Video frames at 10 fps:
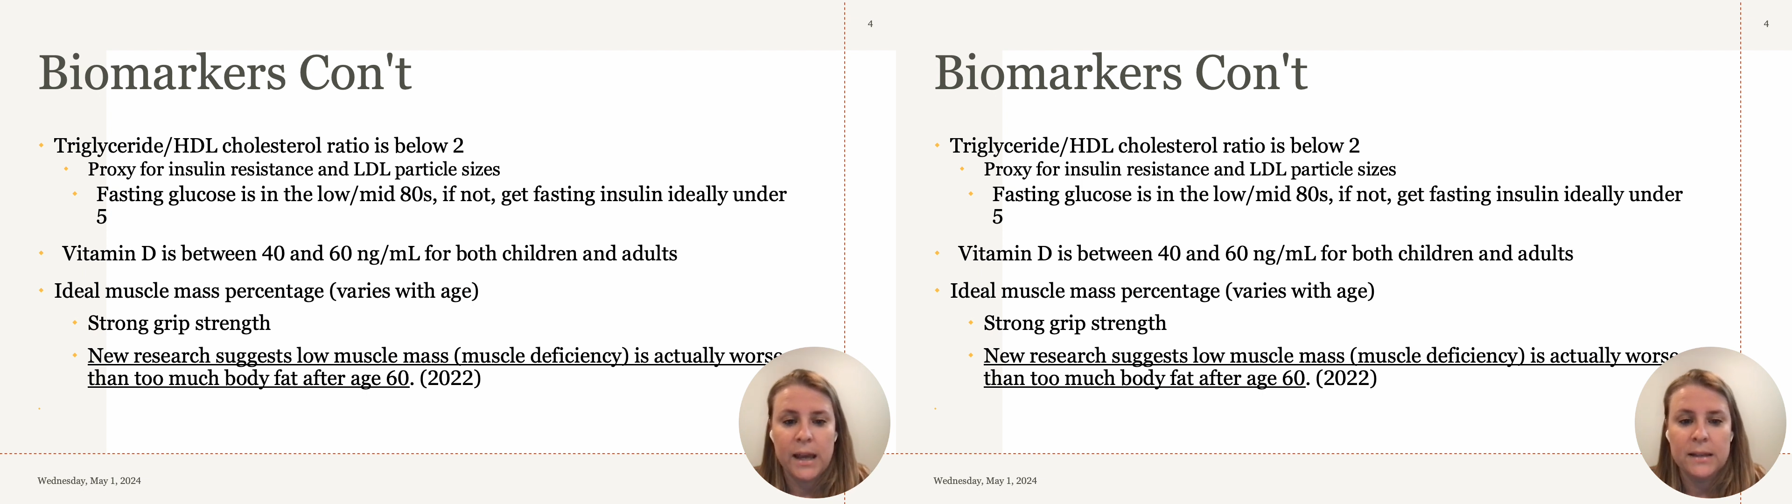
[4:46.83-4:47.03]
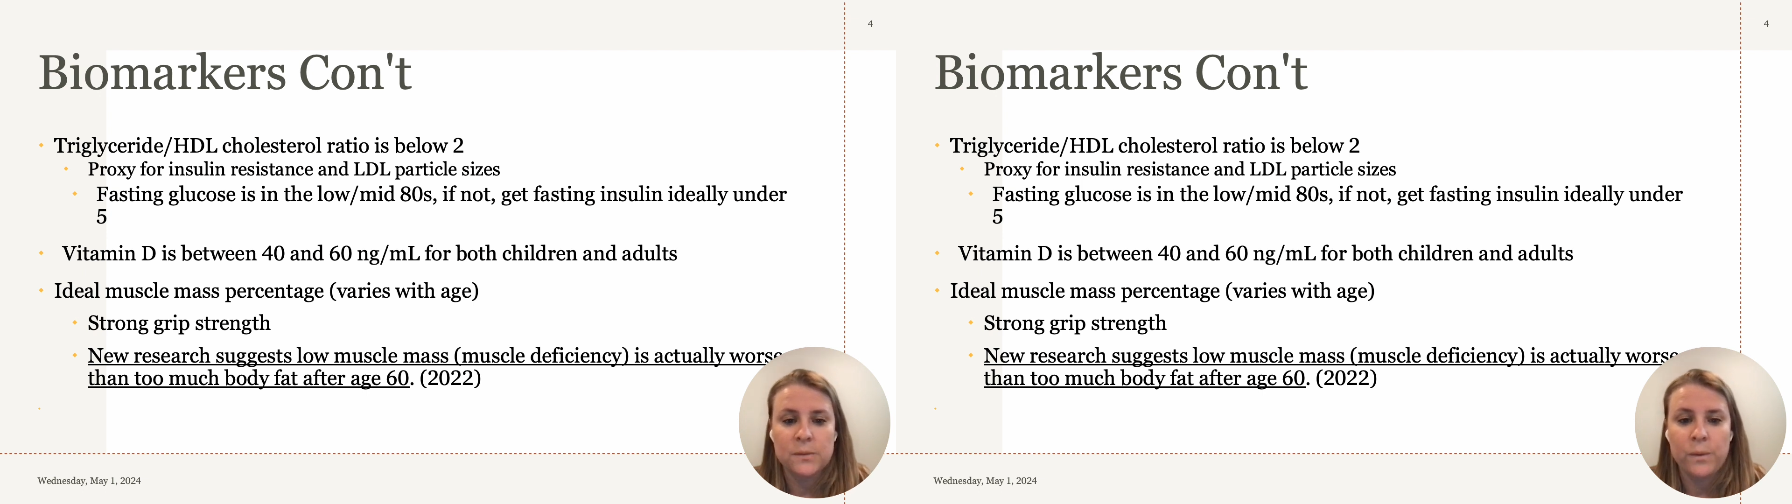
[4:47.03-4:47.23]

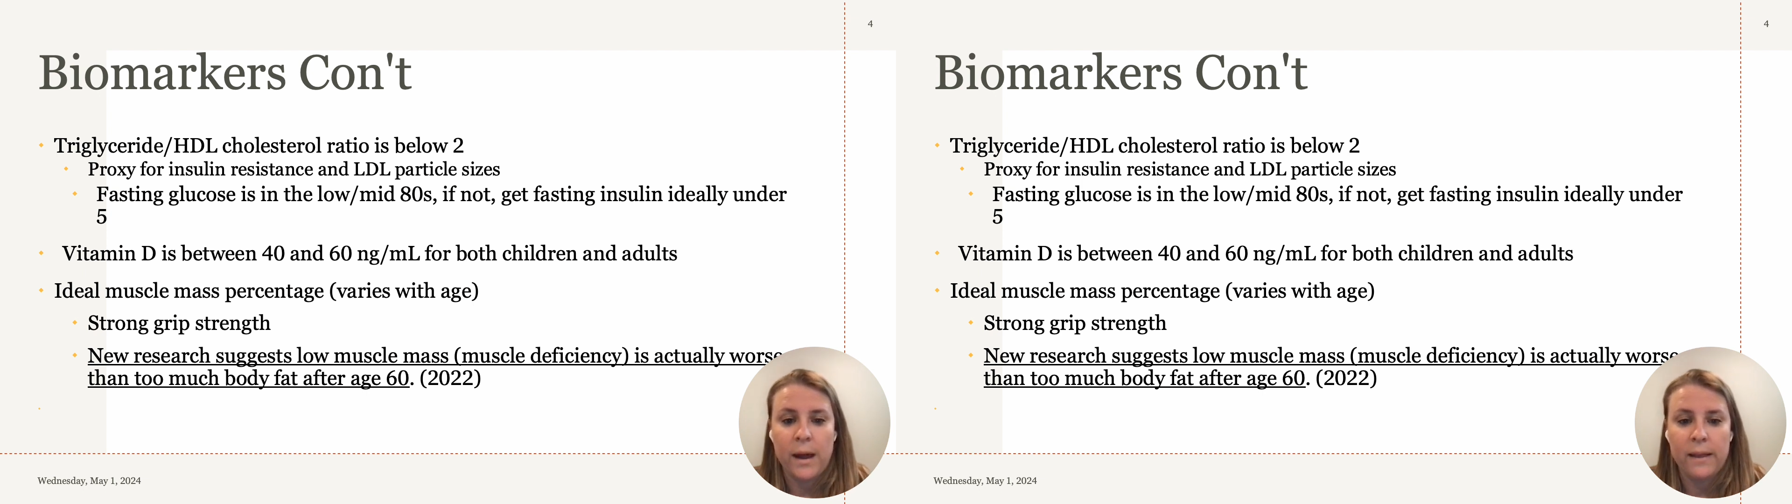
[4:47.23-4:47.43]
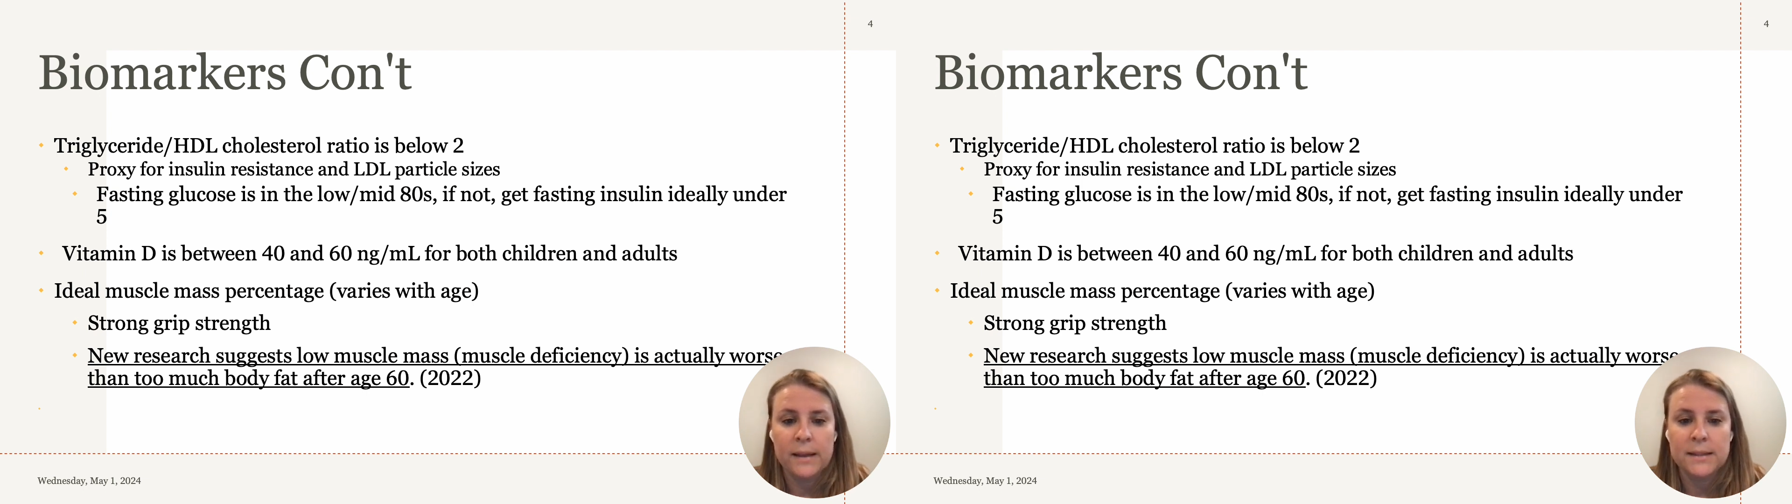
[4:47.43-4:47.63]
as
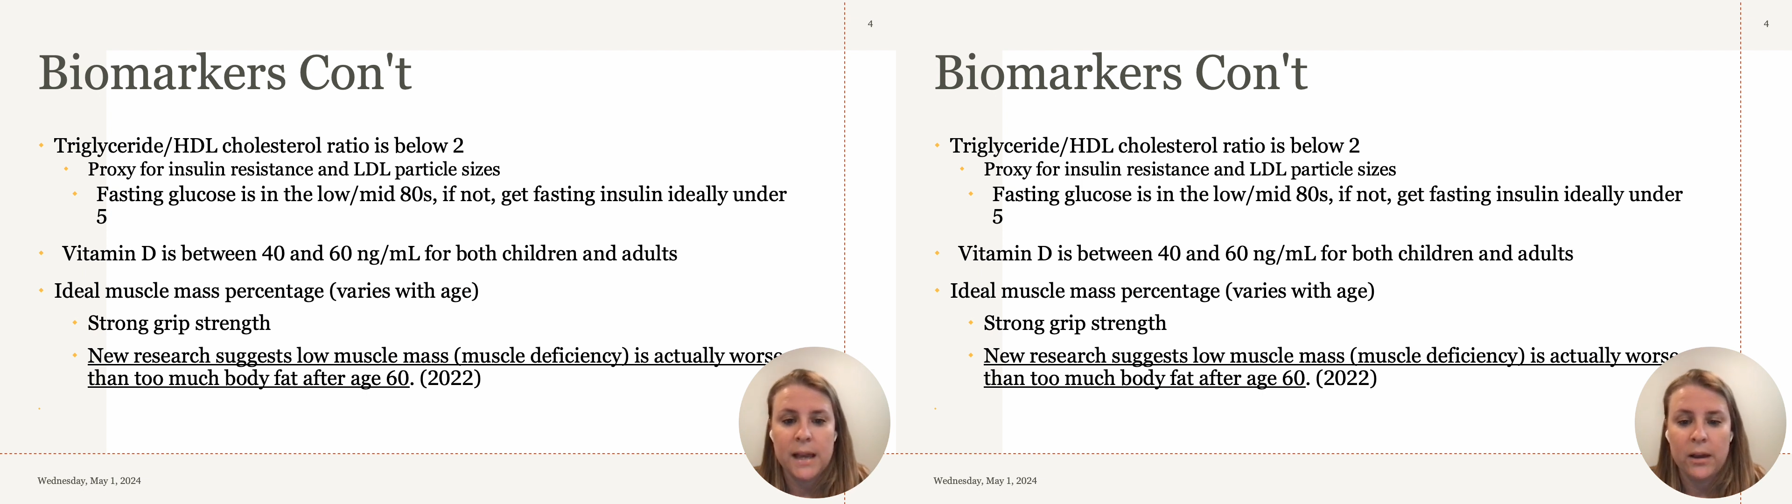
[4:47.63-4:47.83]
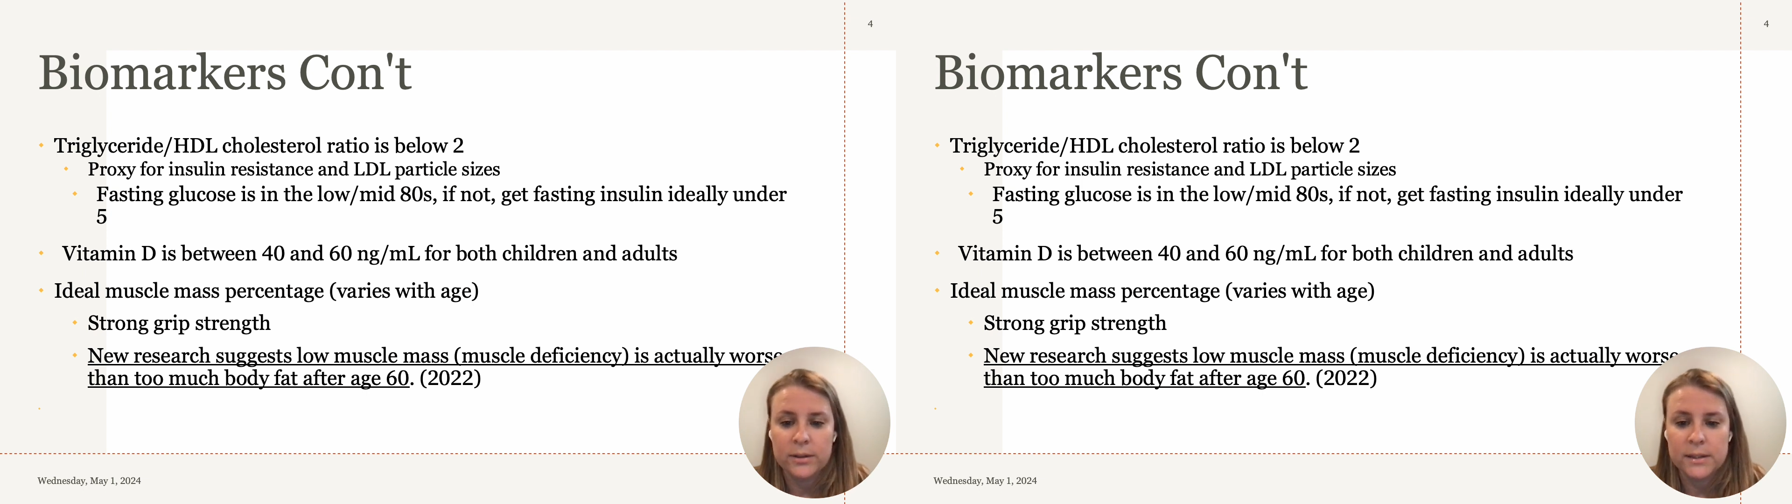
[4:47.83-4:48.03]
well as
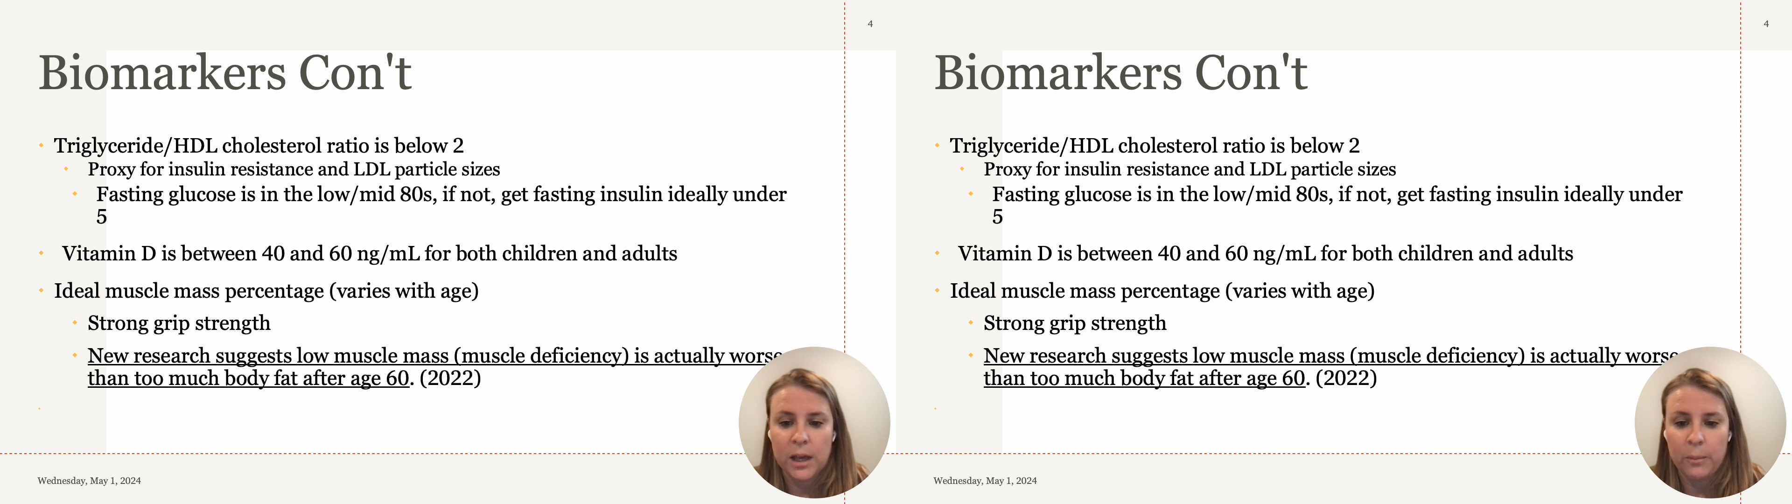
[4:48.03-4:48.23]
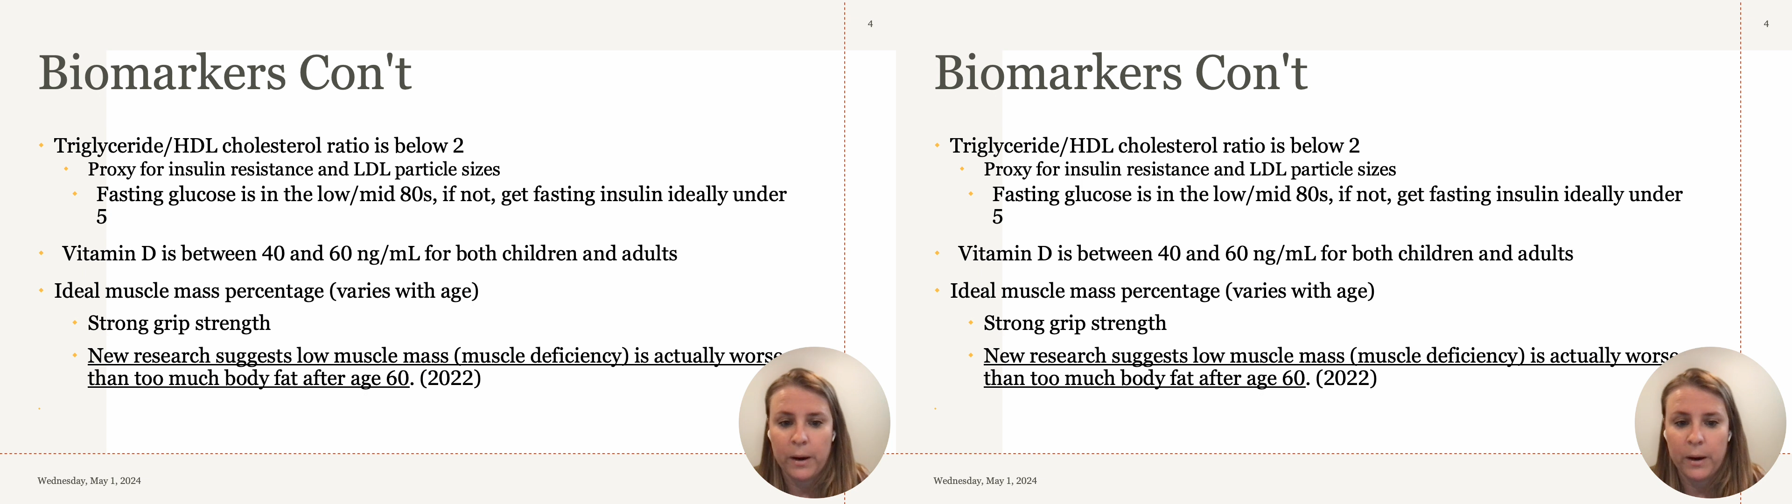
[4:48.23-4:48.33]
LDL